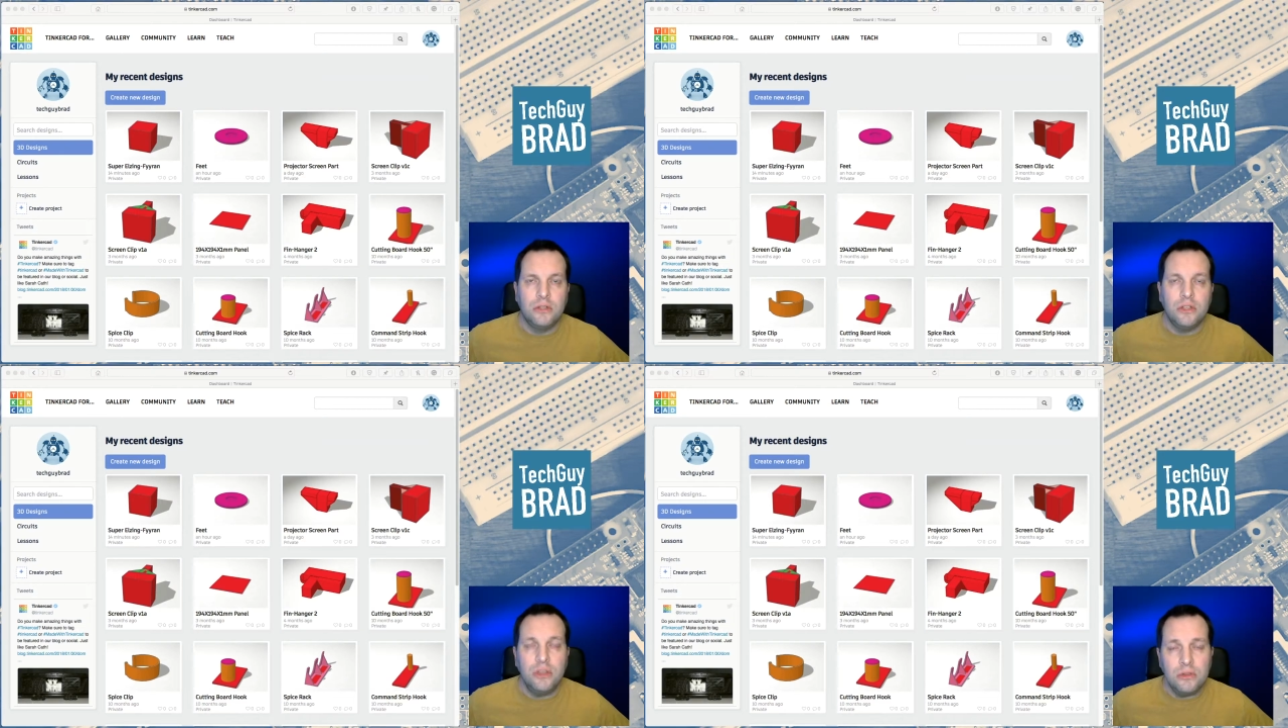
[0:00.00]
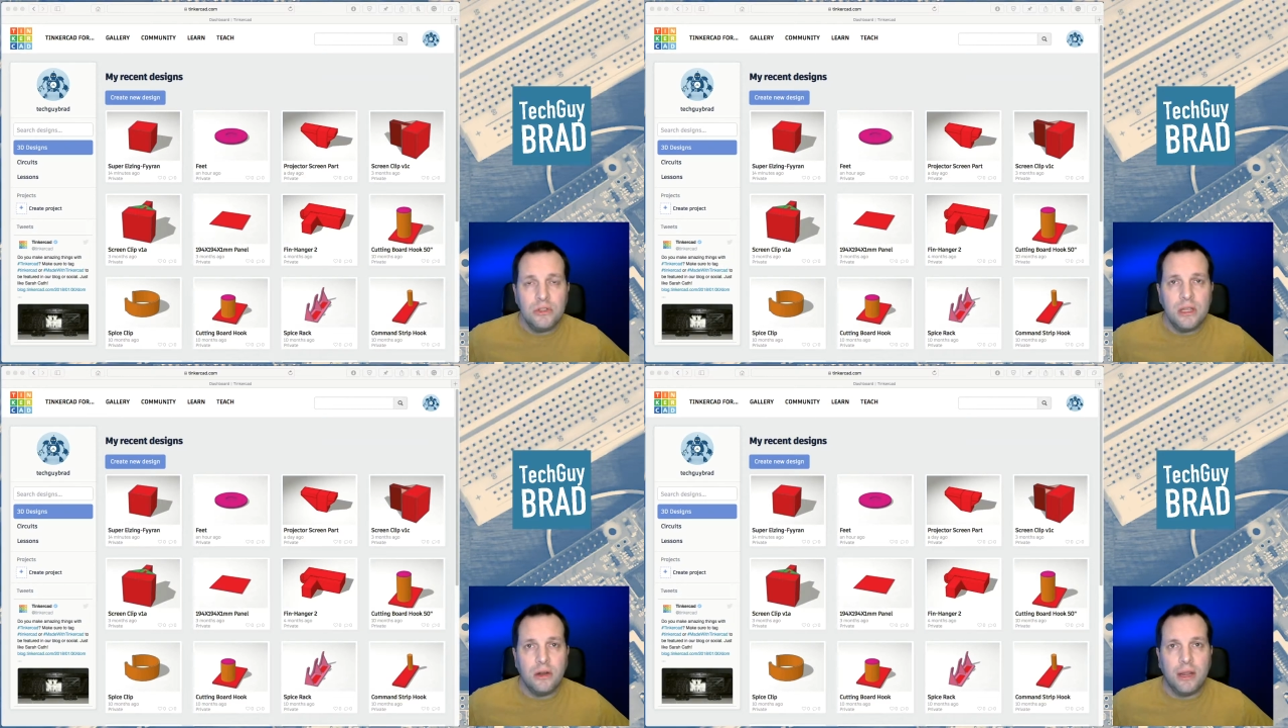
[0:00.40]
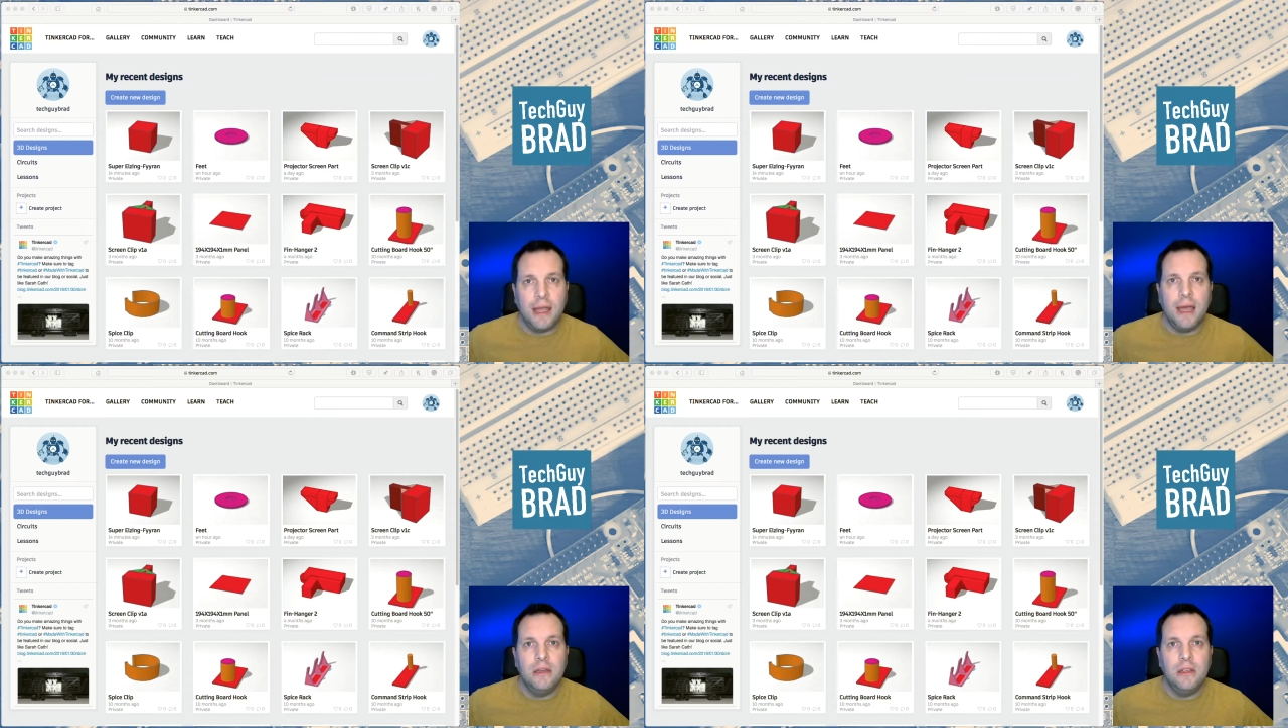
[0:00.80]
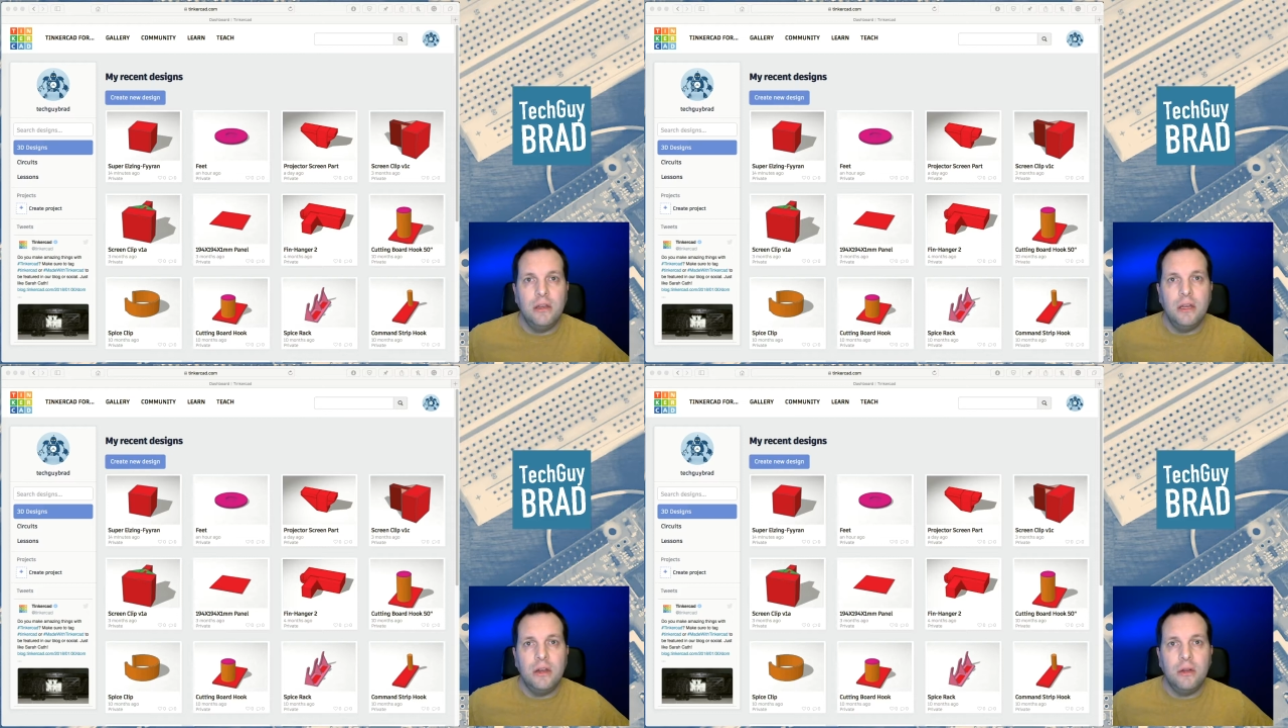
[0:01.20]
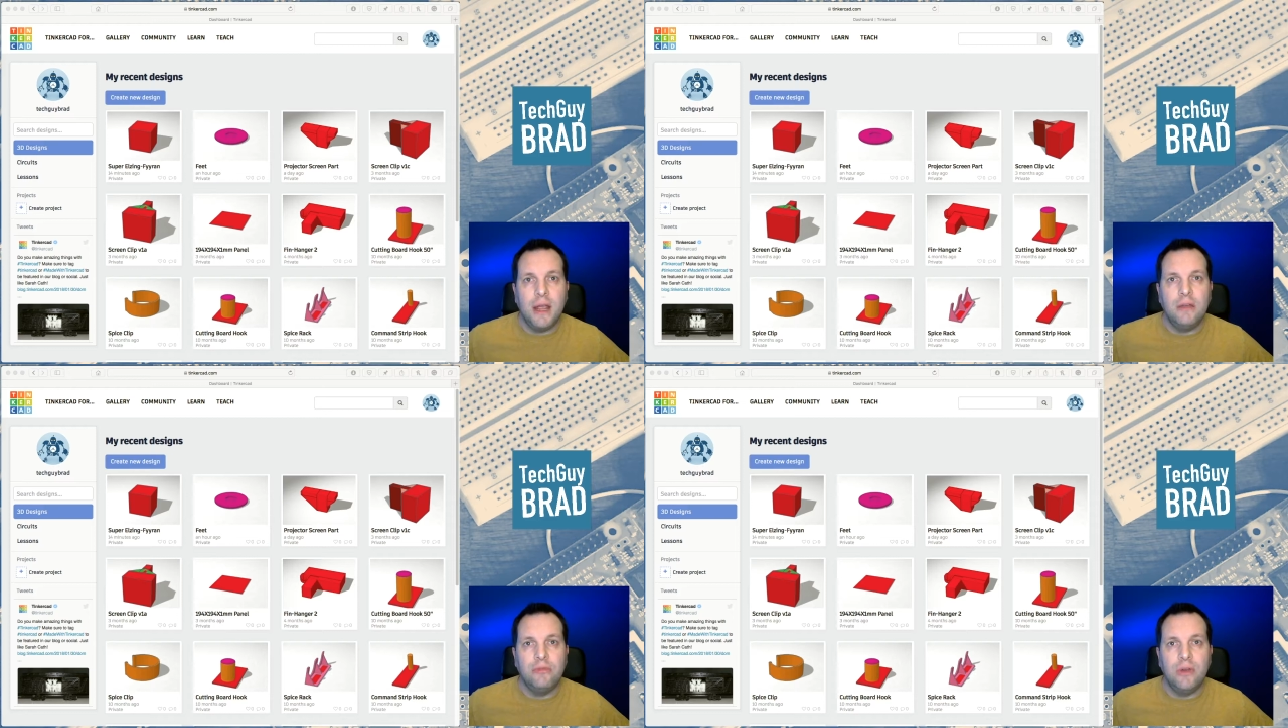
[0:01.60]
To use TinkerCAD, you need to
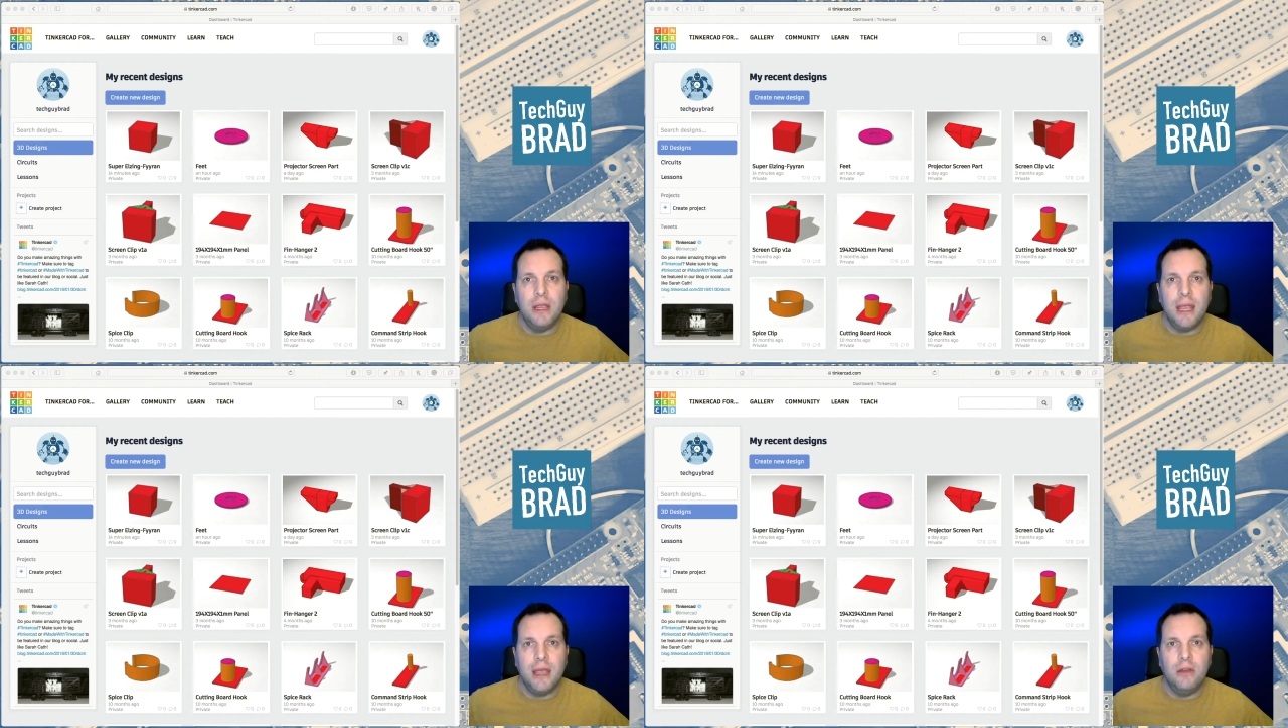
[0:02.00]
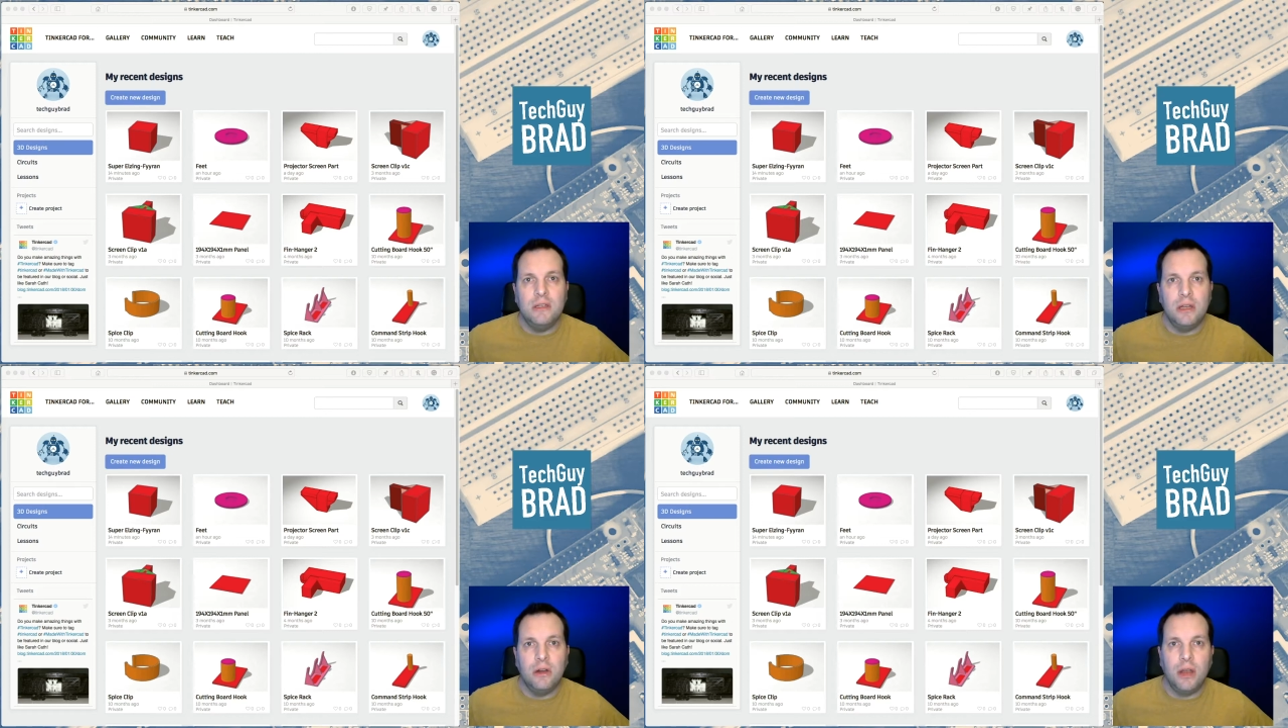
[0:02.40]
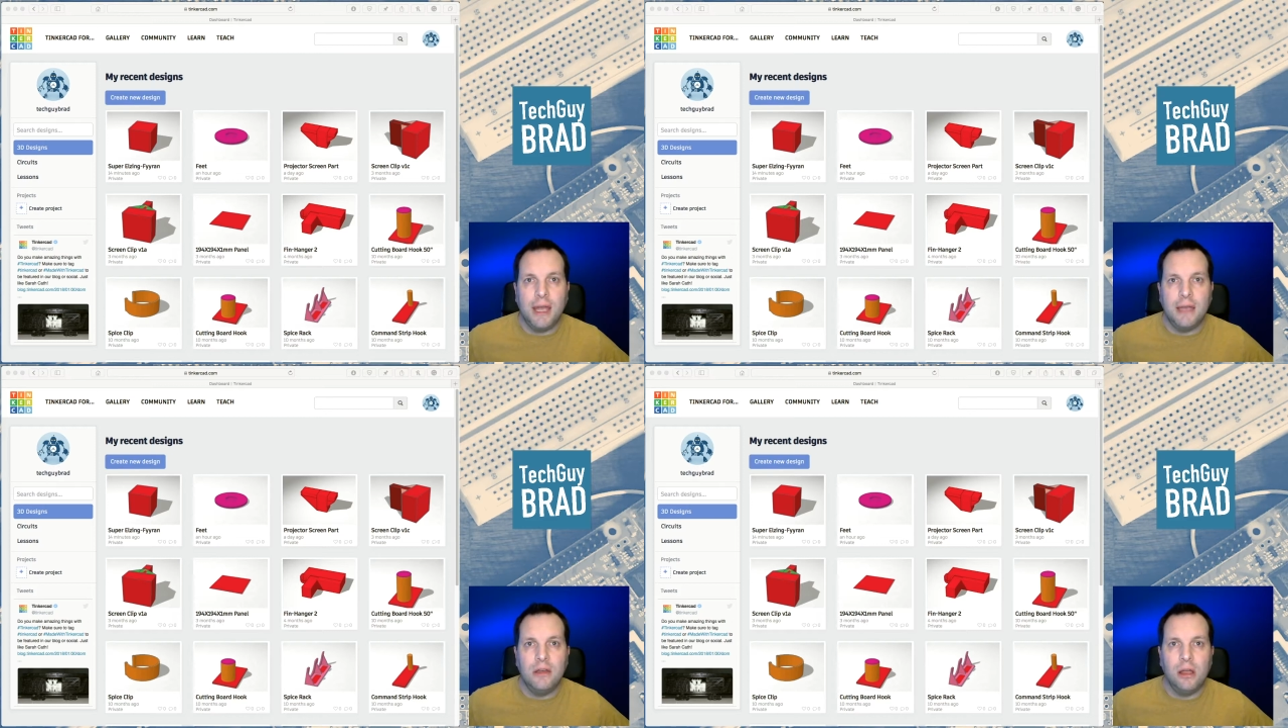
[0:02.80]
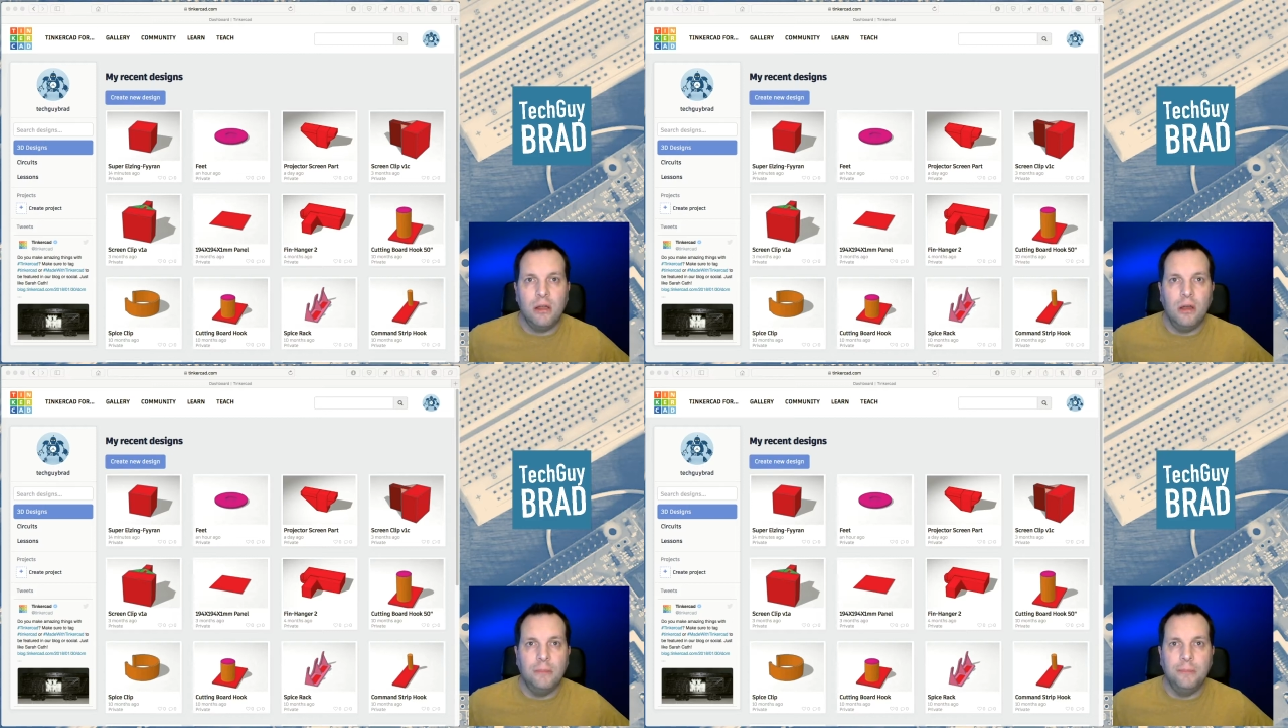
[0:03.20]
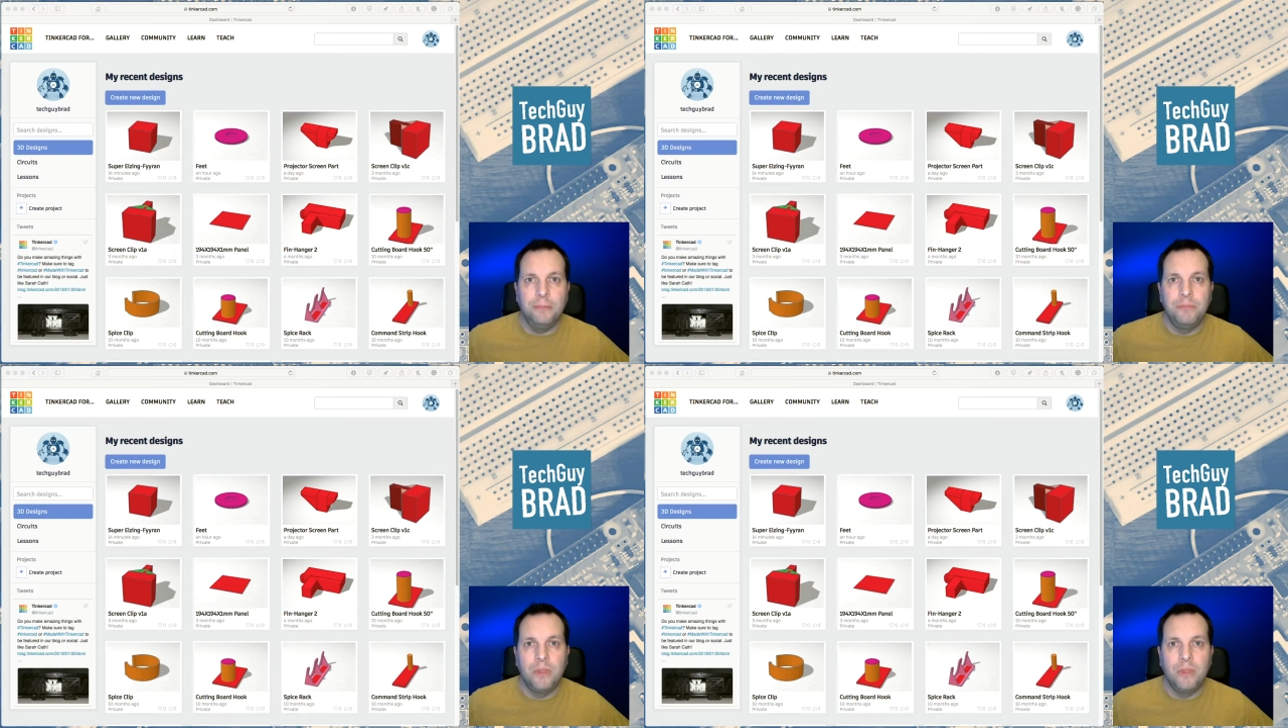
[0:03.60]
create a free account at TinkerCAD.com.